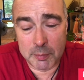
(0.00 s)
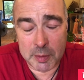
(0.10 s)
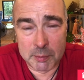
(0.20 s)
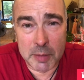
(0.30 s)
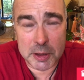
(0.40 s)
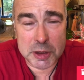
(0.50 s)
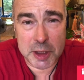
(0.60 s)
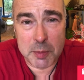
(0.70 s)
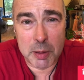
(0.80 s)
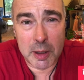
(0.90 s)
much
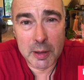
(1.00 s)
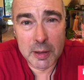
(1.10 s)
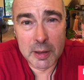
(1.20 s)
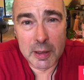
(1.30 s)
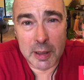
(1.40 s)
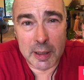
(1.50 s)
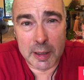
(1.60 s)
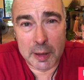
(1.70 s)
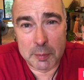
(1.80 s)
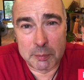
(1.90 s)
cheaper,
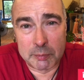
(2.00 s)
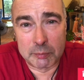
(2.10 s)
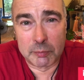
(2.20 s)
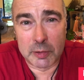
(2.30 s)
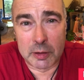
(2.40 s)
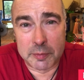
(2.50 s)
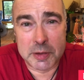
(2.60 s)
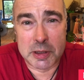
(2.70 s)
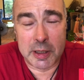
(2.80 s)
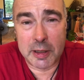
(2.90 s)

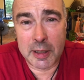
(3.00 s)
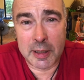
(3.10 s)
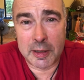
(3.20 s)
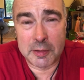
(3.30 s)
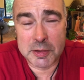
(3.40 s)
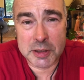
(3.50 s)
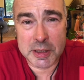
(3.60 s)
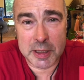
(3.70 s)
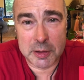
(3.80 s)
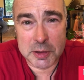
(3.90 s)
obviously, and just
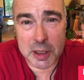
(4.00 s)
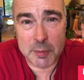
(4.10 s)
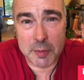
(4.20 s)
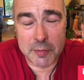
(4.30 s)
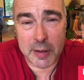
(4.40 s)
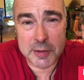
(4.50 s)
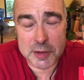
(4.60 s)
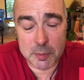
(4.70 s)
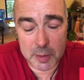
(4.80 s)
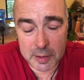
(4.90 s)
take your time and find
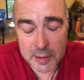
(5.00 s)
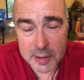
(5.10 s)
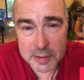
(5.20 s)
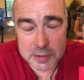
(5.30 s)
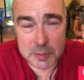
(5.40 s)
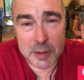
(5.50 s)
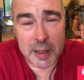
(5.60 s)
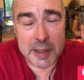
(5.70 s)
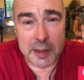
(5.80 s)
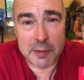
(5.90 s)
somewhere. Do what I
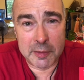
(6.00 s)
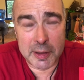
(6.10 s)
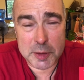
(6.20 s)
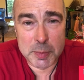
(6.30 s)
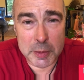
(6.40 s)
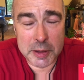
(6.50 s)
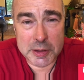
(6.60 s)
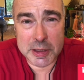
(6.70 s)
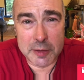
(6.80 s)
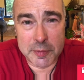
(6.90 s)
did, and that's book
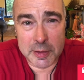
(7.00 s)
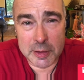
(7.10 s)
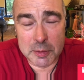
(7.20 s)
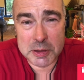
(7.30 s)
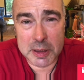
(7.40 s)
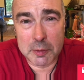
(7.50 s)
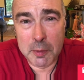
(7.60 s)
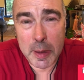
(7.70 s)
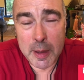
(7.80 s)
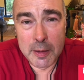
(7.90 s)
yourself in a hotel
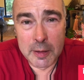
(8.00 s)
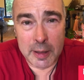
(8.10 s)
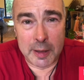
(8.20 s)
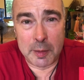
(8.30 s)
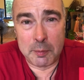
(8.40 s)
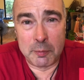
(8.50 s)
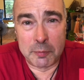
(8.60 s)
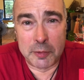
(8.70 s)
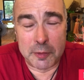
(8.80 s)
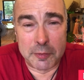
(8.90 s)

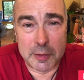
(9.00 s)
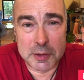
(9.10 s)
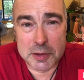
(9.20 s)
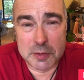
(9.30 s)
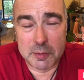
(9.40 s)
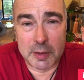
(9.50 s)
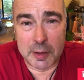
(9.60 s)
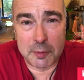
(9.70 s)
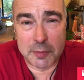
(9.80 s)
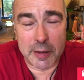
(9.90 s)
for the first
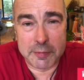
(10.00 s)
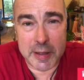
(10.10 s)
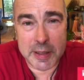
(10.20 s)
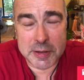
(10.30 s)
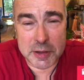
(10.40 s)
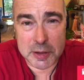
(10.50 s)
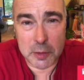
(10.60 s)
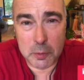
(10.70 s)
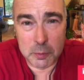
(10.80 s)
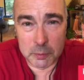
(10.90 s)
5 days or
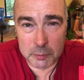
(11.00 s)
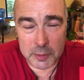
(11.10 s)
so, with the